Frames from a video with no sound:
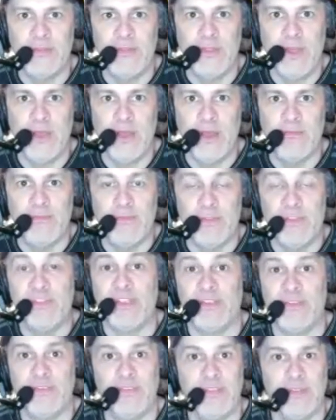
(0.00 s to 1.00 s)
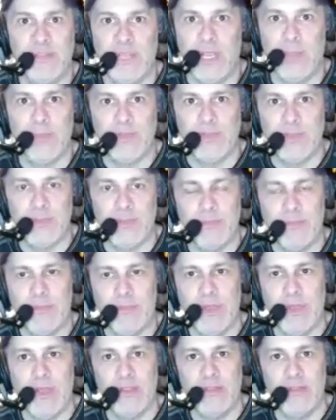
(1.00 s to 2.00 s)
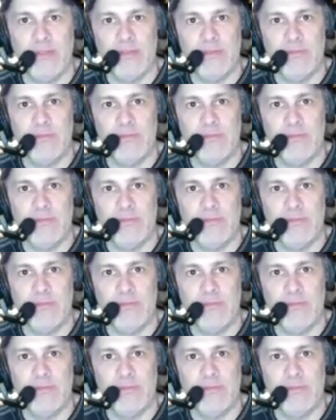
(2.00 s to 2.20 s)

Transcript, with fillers: uh, for the Texas State Championship, uh,